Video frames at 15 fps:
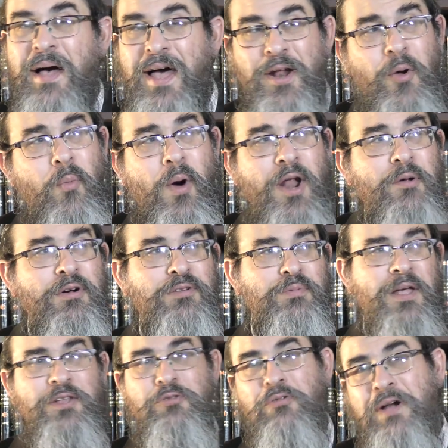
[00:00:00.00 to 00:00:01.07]
I don't want to
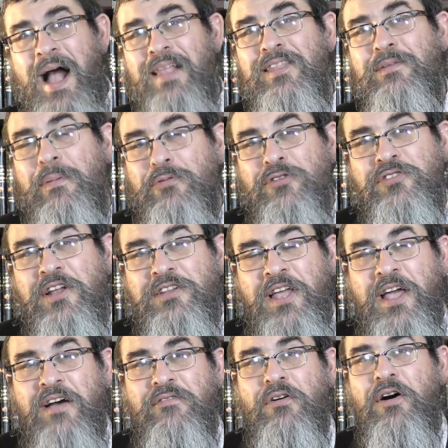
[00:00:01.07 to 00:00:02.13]
explain to you godless, but I'm just going to tell
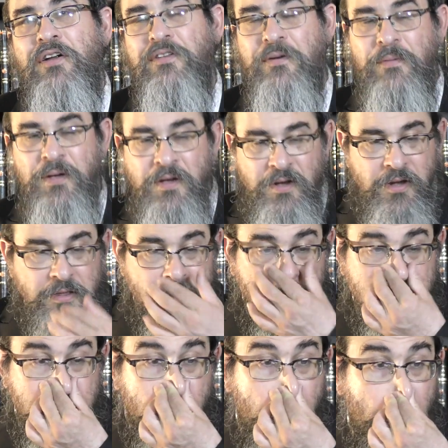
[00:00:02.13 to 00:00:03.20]
you a word. There
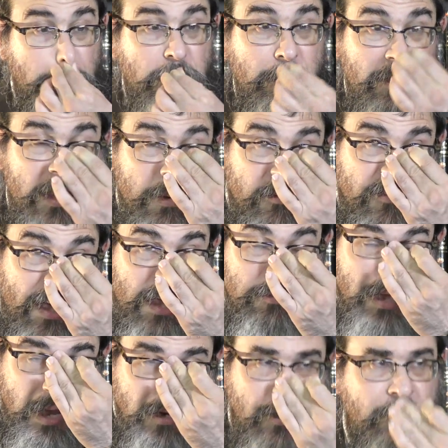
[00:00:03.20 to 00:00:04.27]
was a chassid by the name of Chaim
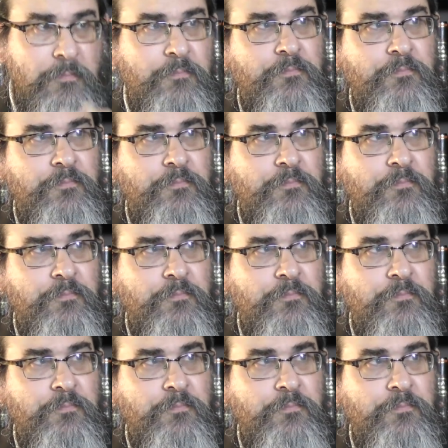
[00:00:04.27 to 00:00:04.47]
Yena